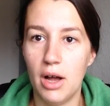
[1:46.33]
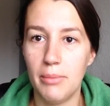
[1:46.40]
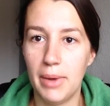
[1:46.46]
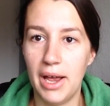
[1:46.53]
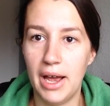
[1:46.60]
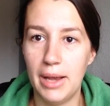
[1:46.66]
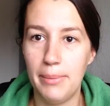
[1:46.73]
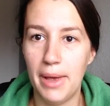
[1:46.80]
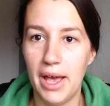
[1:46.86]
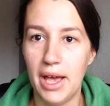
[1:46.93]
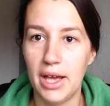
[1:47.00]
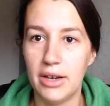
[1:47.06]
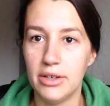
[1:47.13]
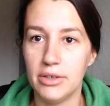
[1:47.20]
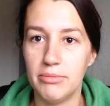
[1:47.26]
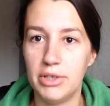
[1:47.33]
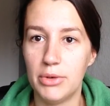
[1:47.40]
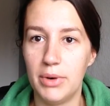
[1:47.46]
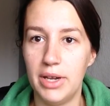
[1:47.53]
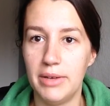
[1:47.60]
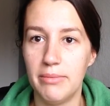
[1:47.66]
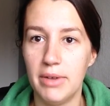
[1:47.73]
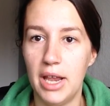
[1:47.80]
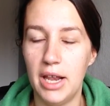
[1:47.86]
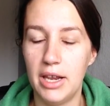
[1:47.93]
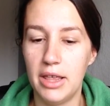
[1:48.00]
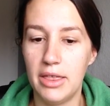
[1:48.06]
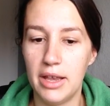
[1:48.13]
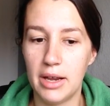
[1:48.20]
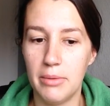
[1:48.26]
on my iPad or doing
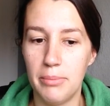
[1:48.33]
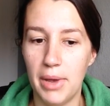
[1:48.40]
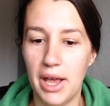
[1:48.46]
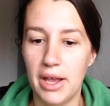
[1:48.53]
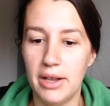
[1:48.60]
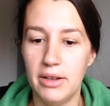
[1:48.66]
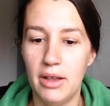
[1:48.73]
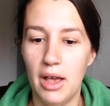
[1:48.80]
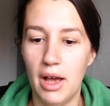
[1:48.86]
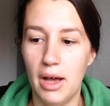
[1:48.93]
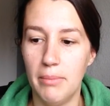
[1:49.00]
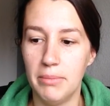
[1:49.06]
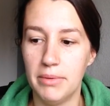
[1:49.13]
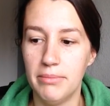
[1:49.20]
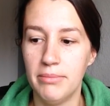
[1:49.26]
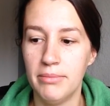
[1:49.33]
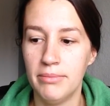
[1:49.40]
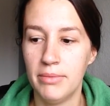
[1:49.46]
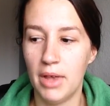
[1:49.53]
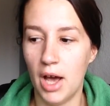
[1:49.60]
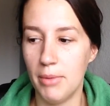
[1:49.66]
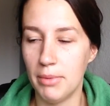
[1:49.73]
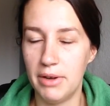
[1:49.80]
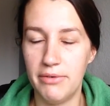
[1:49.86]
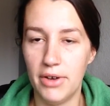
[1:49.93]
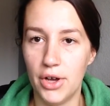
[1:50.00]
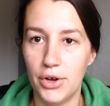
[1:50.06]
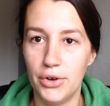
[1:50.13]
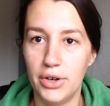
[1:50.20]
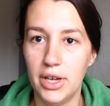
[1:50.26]
anything in bed on my
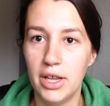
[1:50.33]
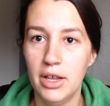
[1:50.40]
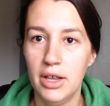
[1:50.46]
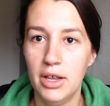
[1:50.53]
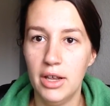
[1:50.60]
phone.